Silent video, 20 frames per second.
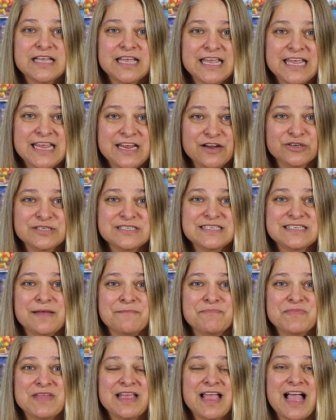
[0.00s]
Here's
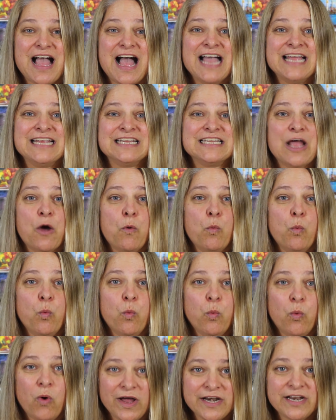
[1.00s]
something I
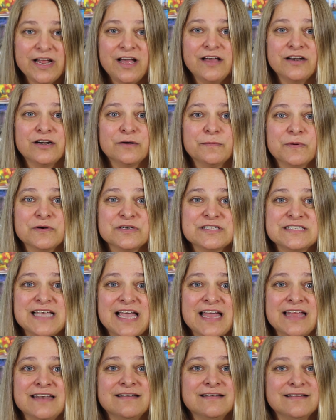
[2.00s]

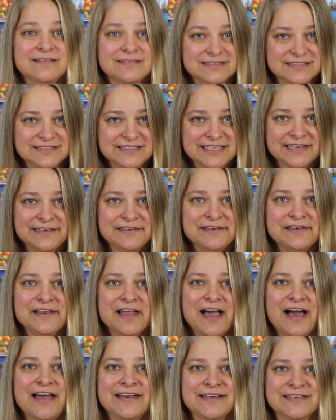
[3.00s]
100% did
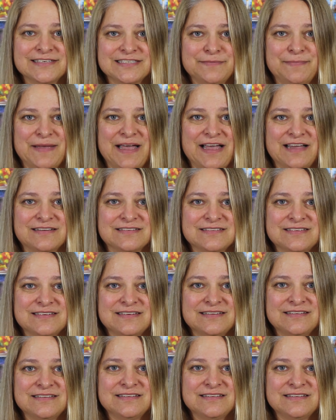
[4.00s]
not expect.